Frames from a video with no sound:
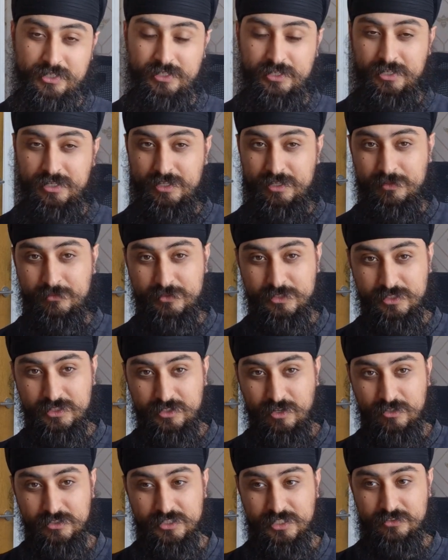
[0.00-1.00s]
So the
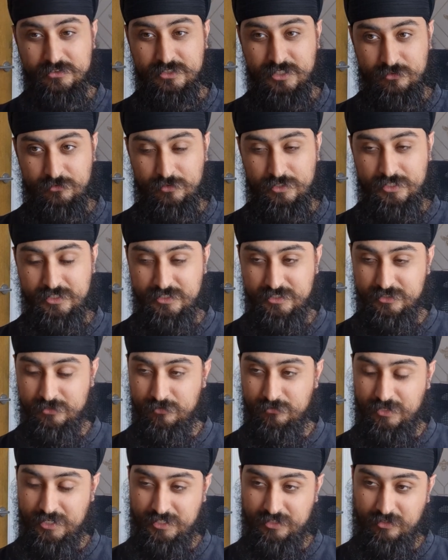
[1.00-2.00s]
concept of suffering just
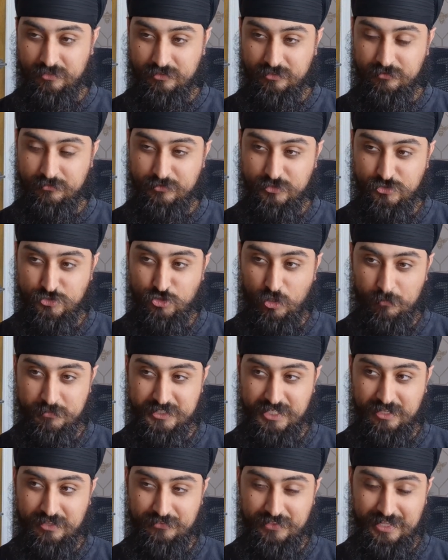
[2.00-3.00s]
sort of like drops
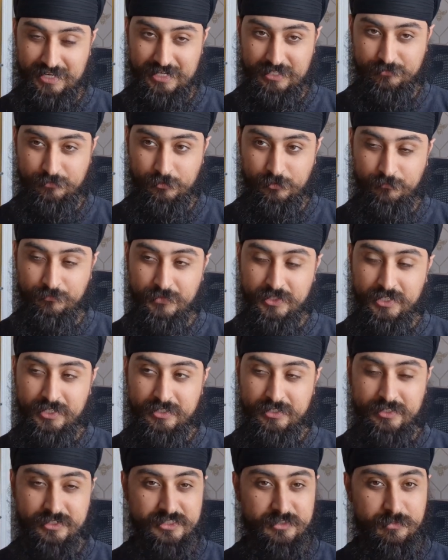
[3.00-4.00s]
out of that level.
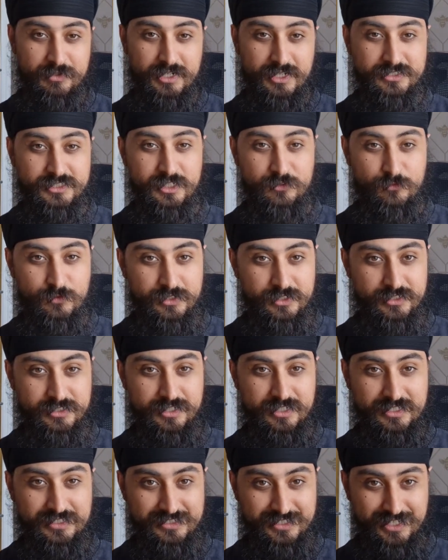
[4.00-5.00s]
It doesn't mean that suffering doesn't
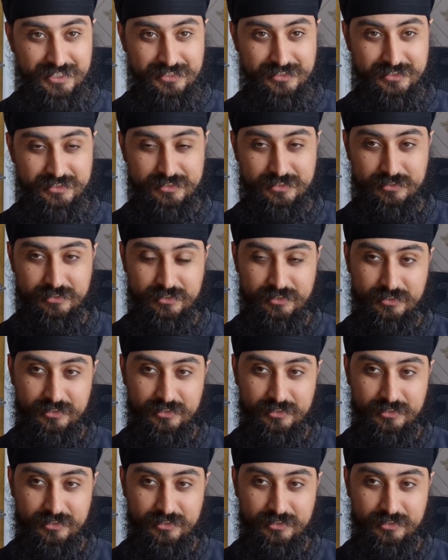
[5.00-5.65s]
exist.